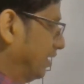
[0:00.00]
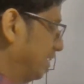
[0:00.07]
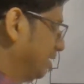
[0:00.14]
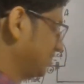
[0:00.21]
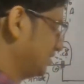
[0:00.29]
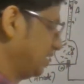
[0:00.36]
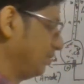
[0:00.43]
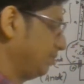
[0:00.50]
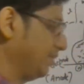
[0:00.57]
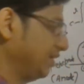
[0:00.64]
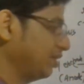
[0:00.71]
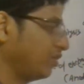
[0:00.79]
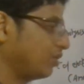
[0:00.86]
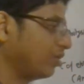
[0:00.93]
Let's see with
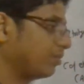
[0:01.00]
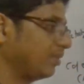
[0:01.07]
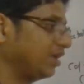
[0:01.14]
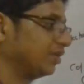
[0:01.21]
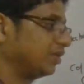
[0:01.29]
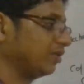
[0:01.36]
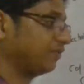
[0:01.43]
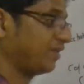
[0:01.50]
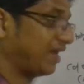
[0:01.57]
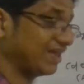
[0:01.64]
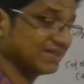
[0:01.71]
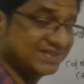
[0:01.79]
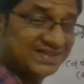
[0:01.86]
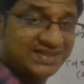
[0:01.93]
the normality of
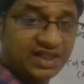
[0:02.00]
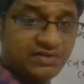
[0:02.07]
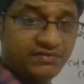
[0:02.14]
acid that